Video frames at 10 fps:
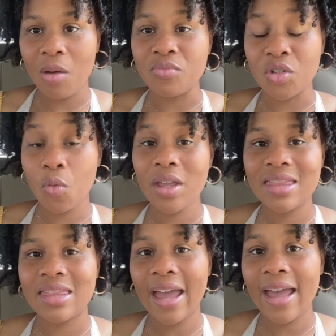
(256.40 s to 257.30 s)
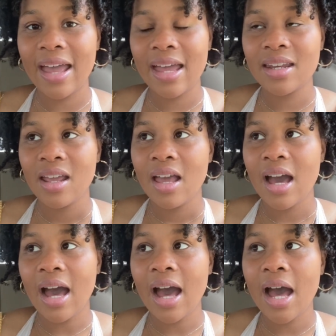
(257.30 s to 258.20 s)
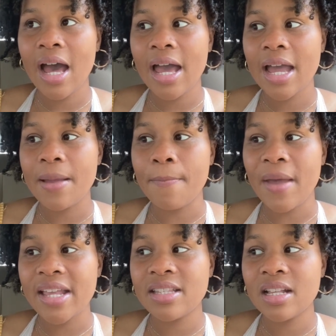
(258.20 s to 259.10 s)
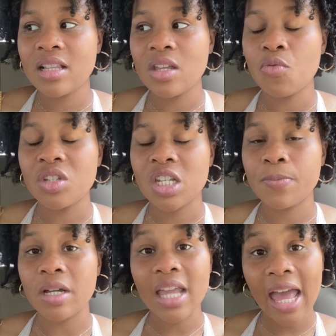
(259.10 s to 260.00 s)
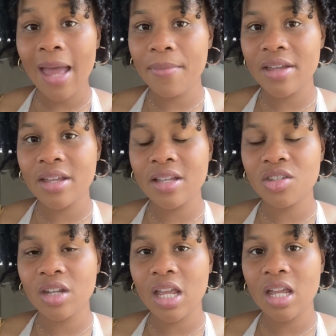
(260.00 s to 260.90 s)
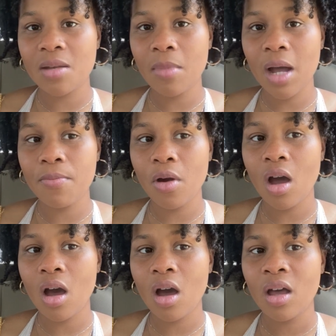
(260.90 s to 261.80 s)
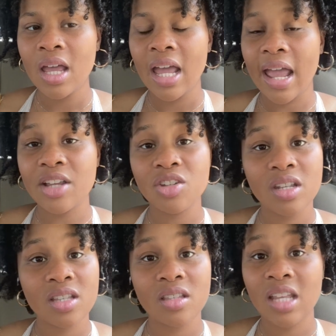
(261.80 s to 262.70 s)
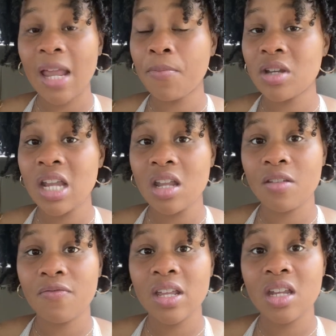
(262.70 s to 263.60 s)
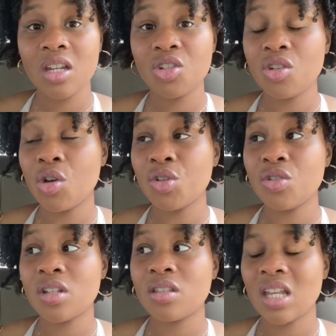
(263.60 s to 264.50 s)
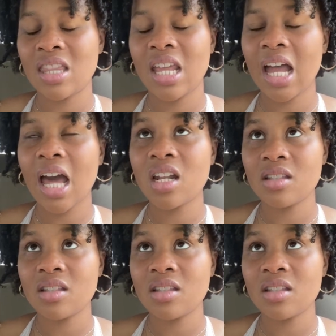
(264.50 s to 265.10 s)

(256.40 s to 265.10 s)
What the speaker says: doing that, I basically would just put cabbage in my bra and just tapering down the feedings. They kind